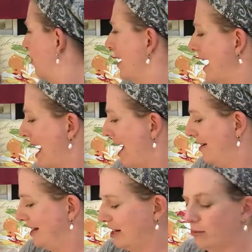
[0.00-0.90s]
The one I
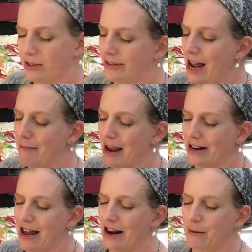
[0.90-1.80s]
had here was not
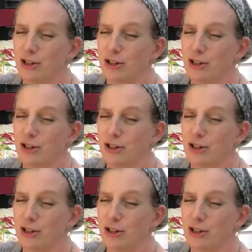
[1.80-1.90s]
magnetic,